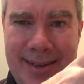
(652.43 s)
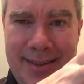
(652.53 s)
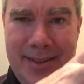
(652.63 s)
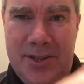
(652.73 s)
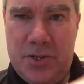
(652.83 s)

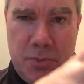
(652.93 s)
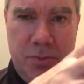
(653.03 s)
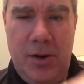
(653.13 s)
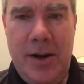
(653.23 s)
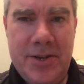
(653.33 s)
this
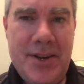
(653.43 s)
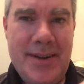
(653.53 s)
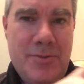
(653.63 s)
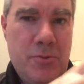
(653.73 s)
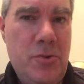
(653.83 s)

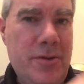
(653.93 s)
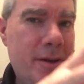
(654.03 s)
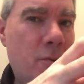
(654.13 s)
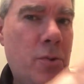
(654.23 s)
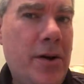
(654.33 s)
project
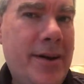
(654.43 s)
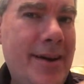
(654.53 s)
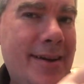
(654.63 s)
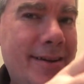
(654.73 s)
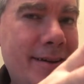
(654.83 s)
really
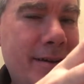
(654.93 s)
working